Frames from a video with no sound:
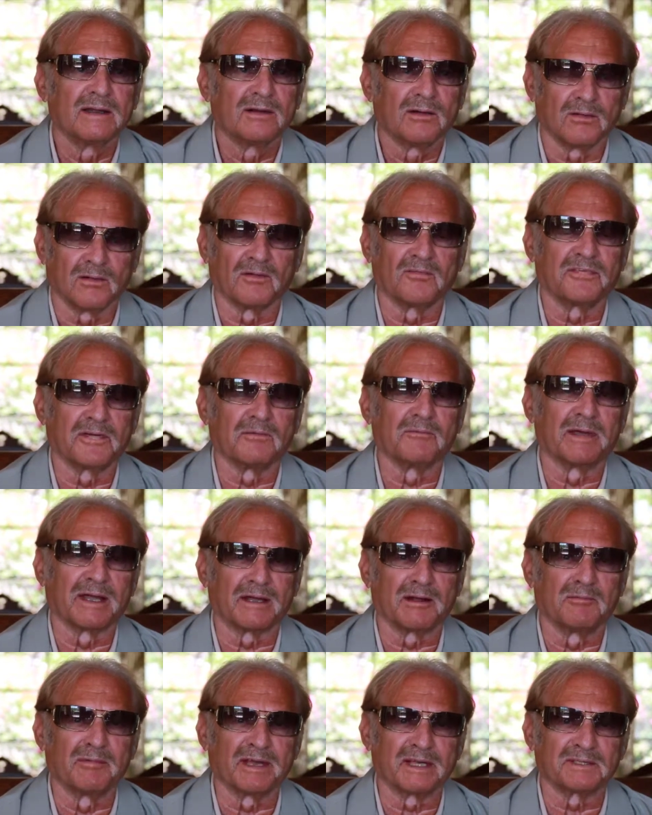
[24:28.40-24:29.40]
or a
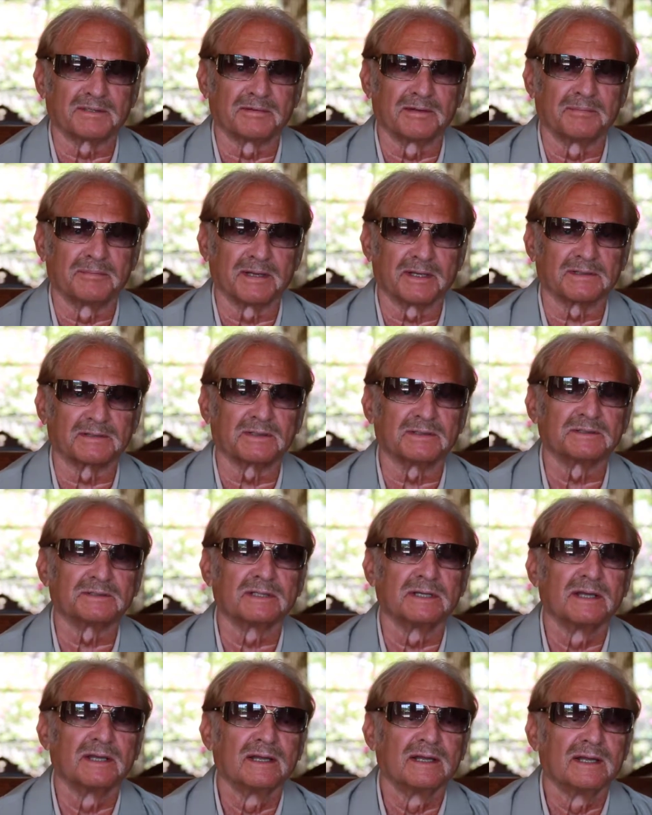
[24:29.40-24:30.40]
filmmaker makes three pictures
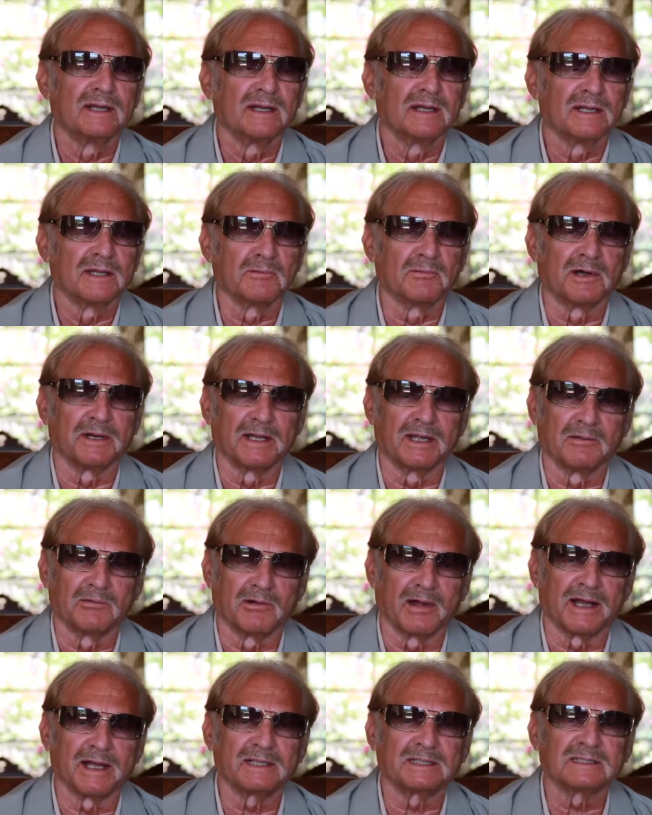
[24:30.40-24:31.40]
the one he
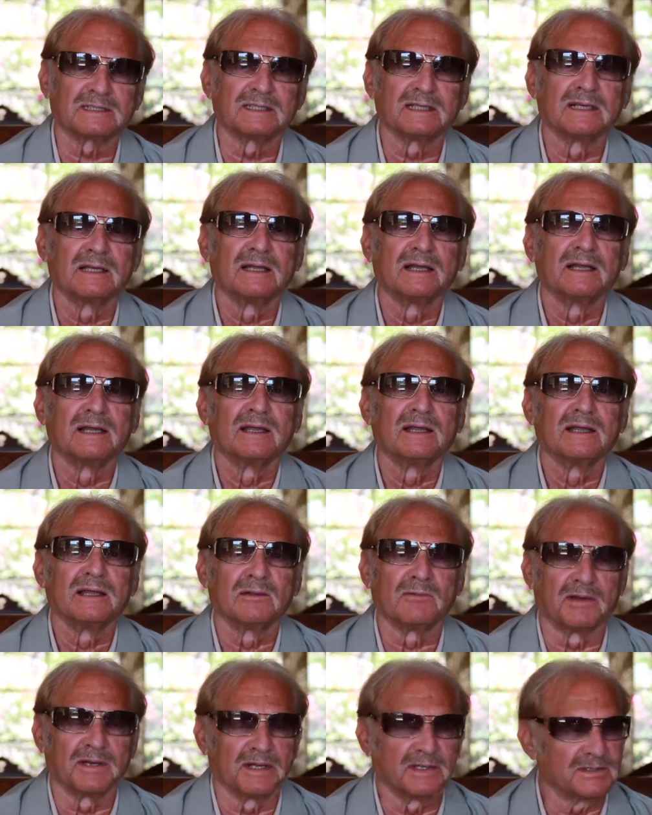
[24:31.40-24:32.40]
writes, the
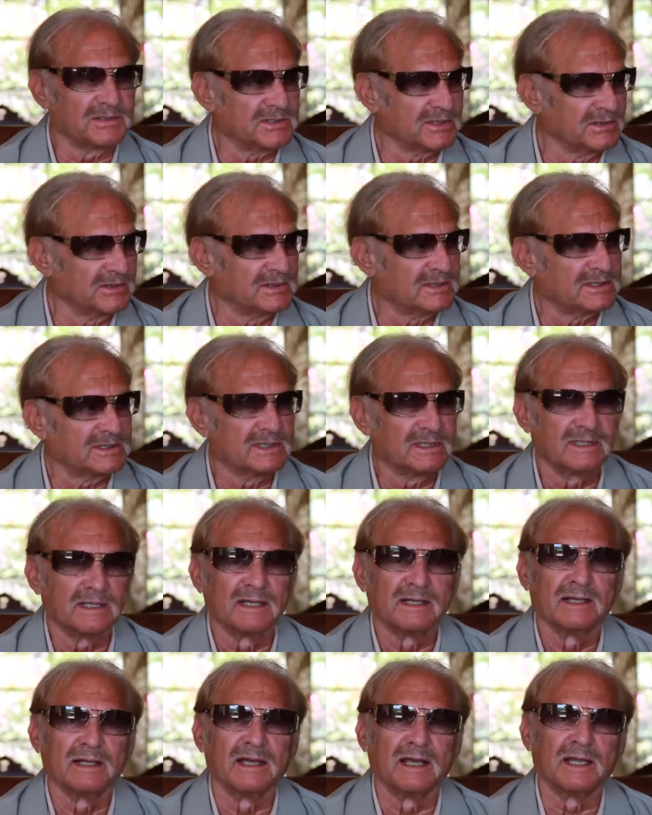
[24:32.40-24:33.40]
one he shoots,
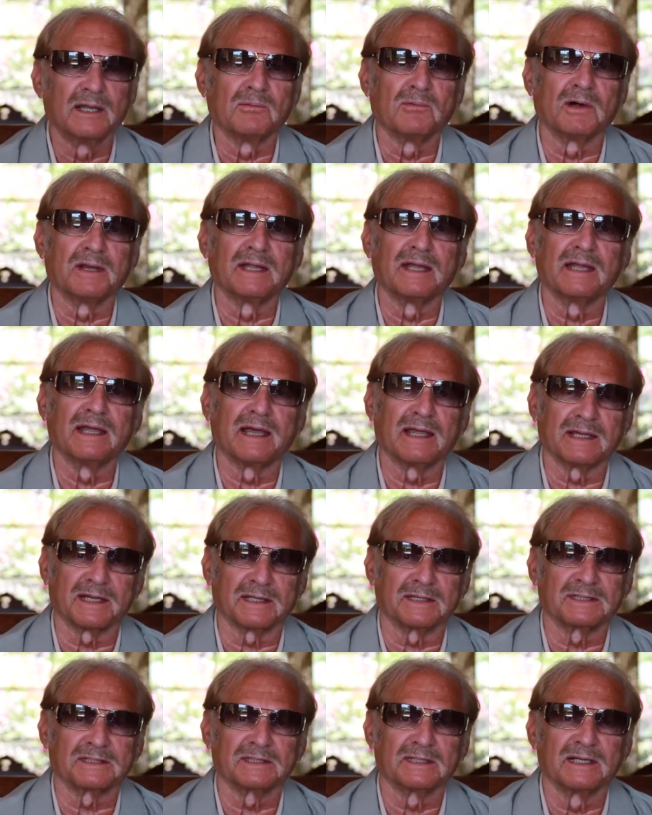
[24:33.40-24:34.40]
and the one he
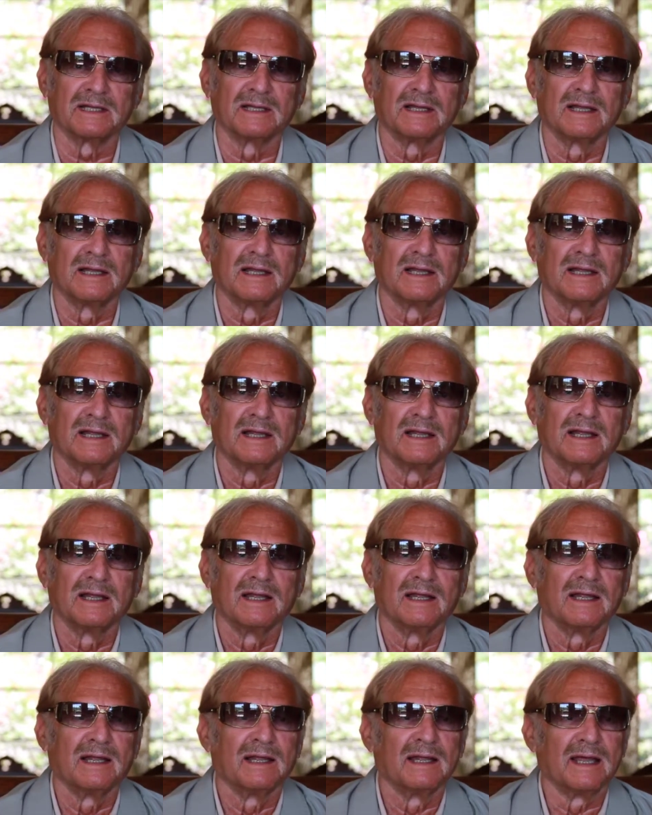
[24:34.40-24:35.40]
edits
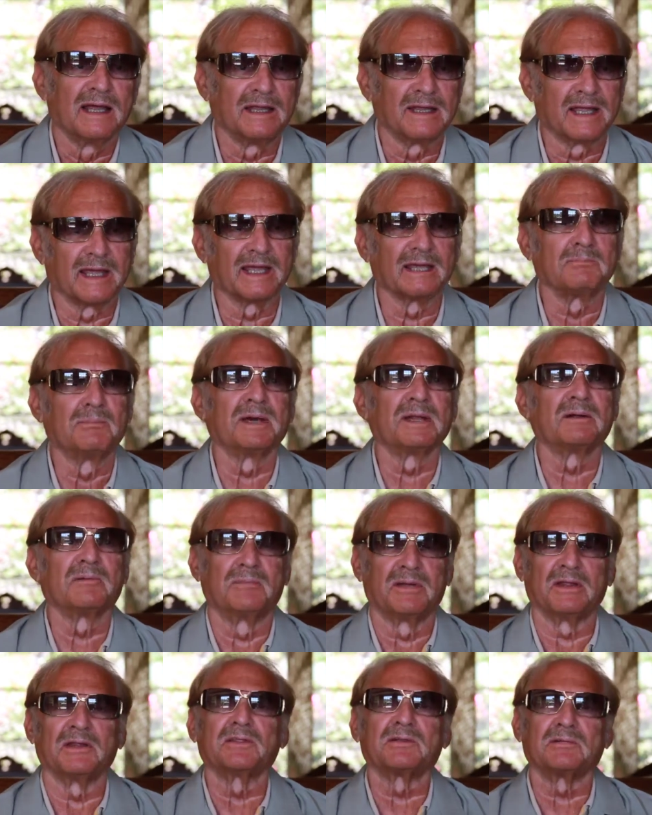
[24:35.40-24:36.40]
and they had better
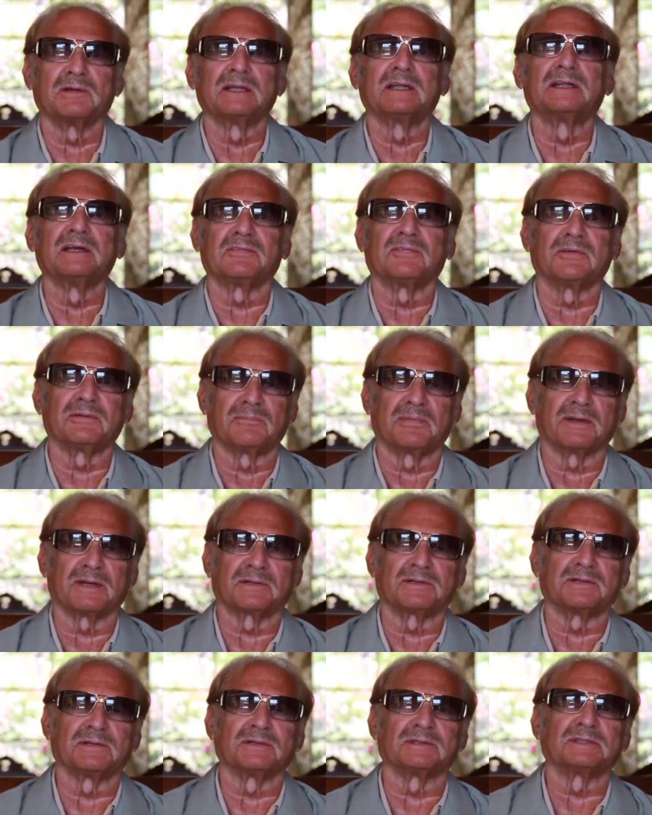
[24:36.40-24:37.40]
be three different
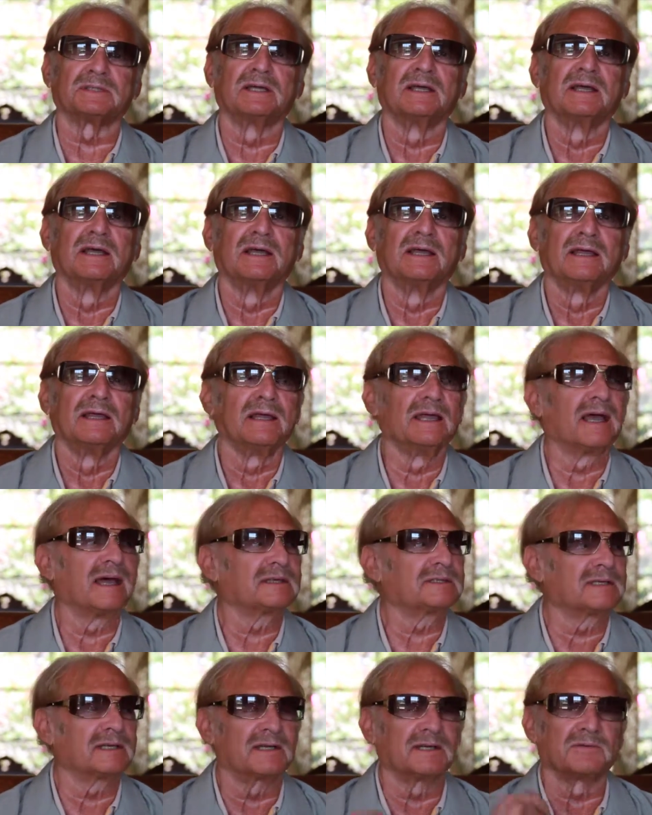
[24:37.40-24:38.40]
pictures. Mm. He
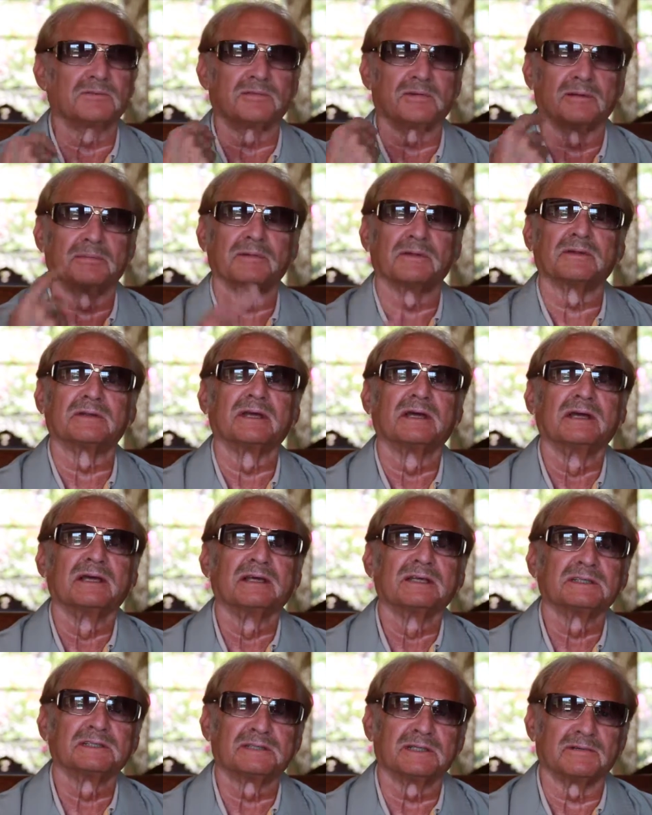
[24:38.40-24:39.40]
has to contribute
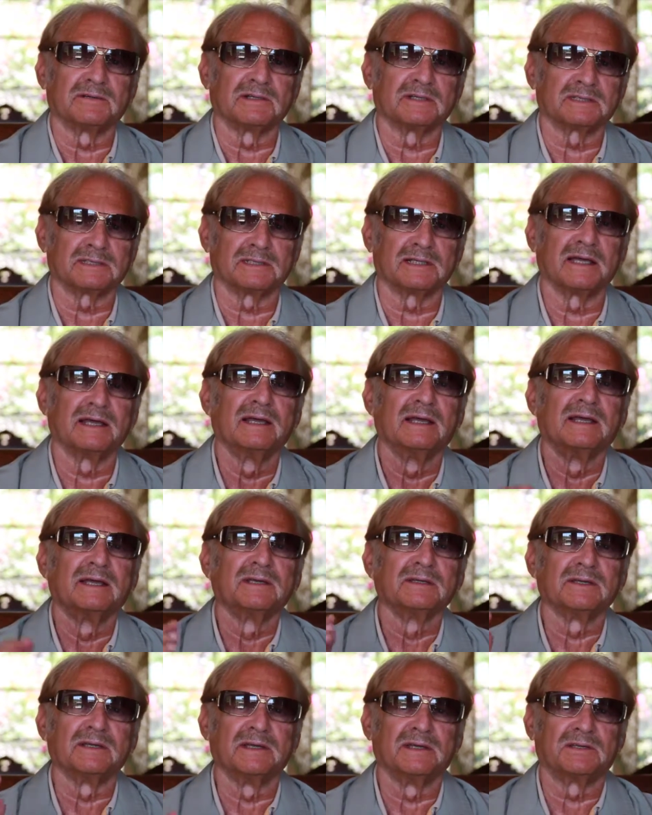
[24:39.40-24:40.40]
seriously
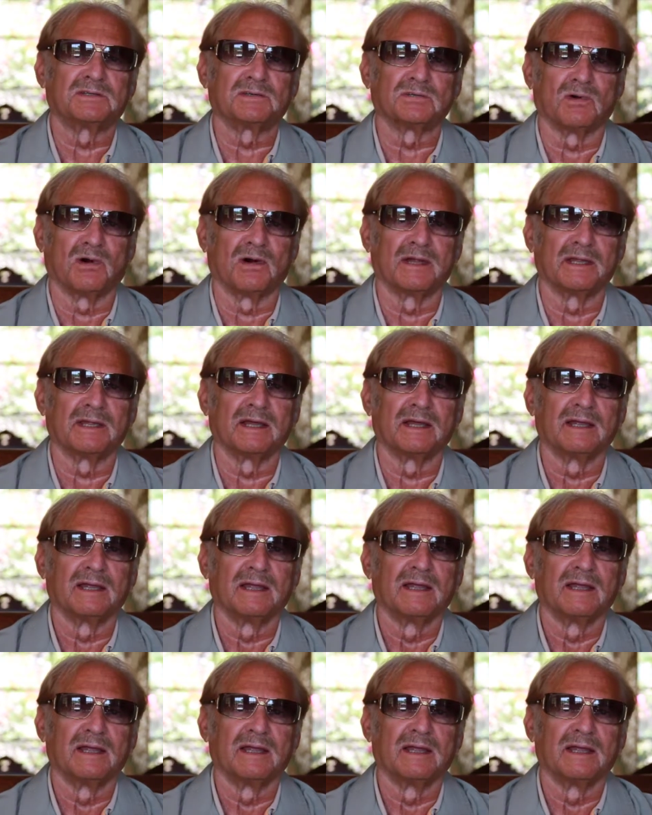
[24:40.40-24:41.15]
to each one,